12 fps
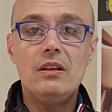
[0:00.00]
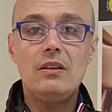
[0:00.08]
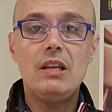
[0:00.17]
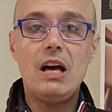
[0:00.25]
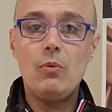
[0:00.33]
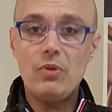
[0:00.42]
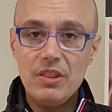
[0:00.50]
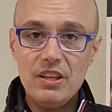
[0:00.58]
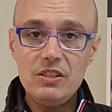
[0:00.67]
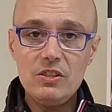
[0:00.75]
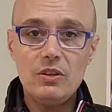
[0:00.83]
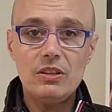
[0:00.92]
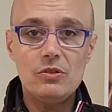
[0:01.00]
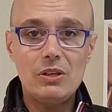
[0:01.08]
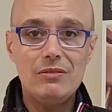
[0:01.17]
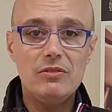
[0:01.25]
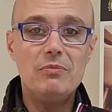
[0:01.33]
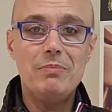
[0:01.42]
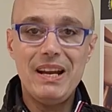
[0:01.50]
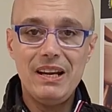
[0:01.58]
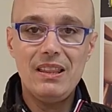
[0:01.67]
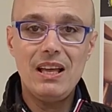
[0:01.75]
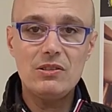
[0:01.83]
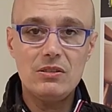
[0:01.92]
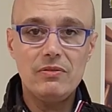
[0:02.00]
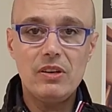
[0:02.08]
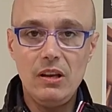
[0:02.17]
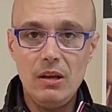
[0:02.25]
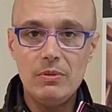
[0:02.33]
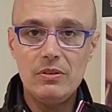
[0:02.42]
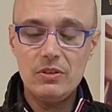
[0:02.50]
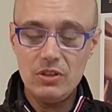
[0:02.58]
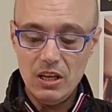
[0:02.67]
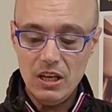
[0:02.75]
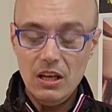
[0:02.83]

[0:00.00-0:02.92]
Now with this you can travel for many thousands of kilometers,